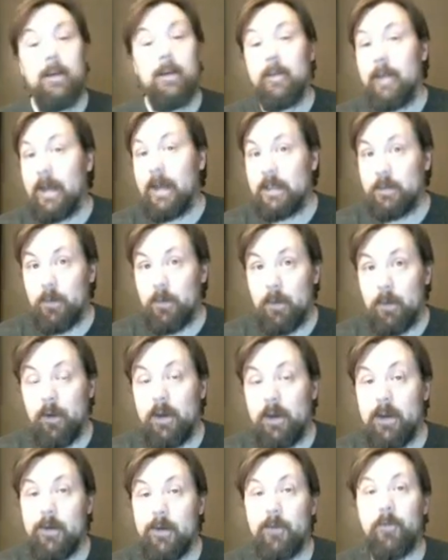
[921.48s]
That's what
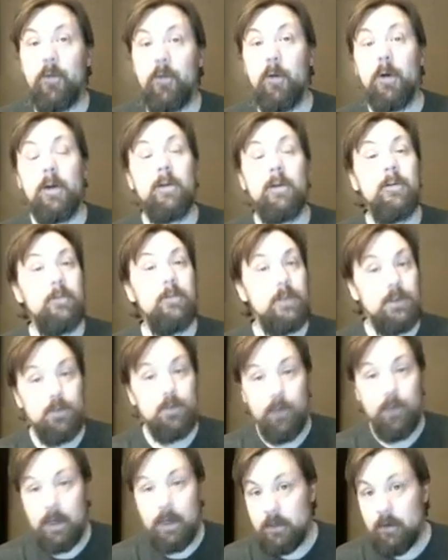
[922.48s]
we're here for. Just
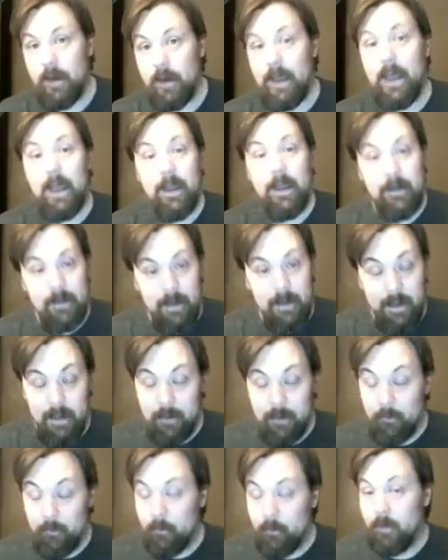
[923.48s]
raise your hand,
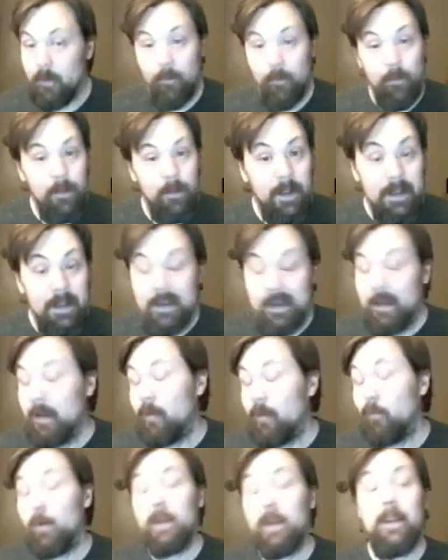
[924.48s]
and
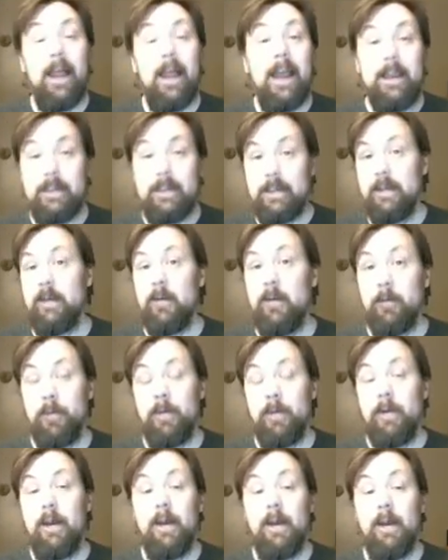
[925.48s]
we like to help.
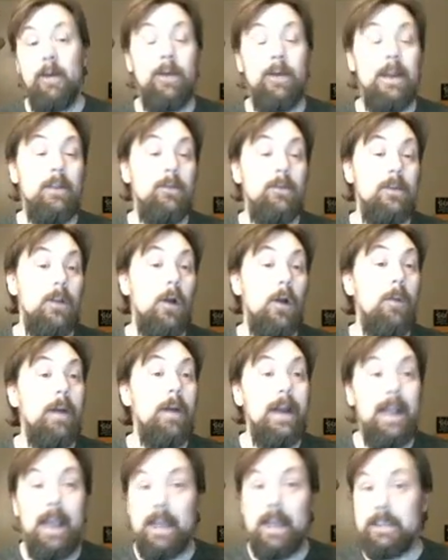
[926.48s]
When
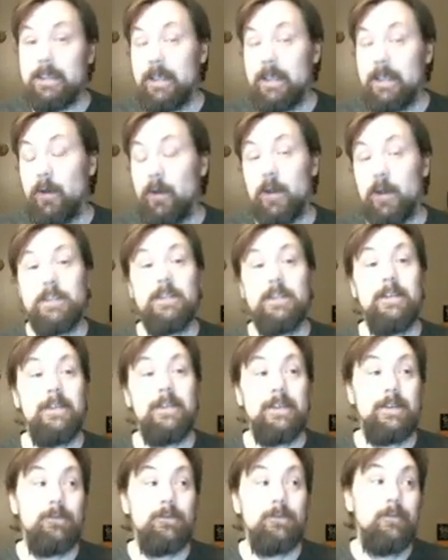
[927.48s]
nobody has any
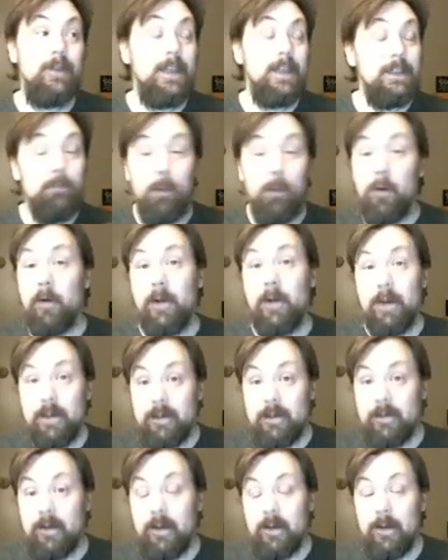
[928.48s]
questions, it's
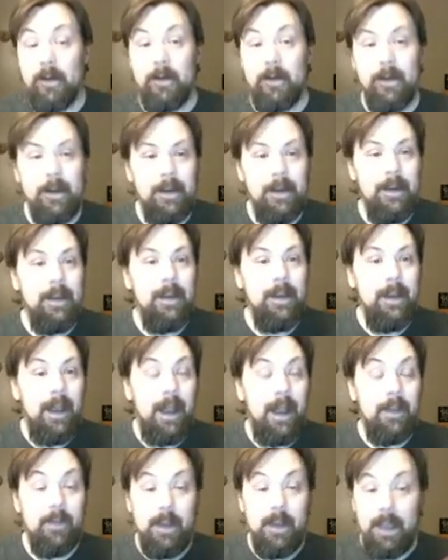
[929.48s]
boring.
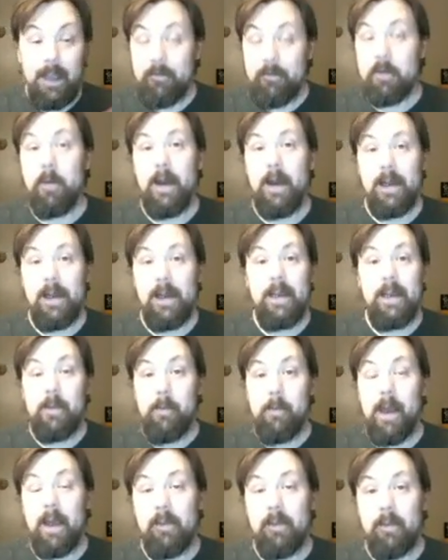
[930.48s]
I think everybody in the
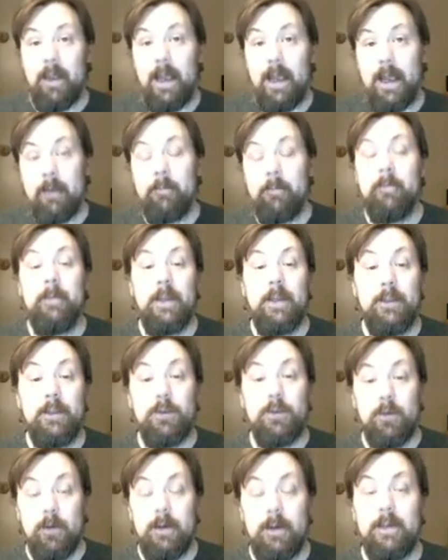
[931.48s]
math lab
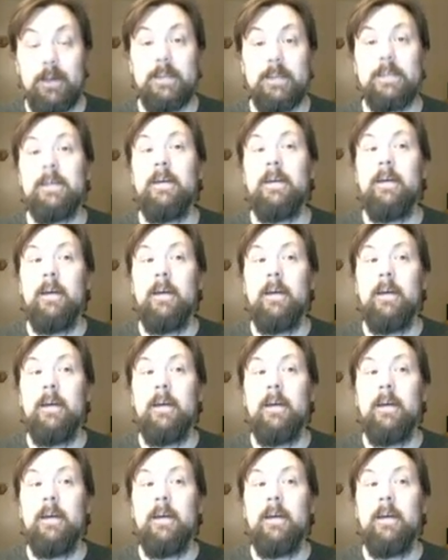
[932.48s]
enjoys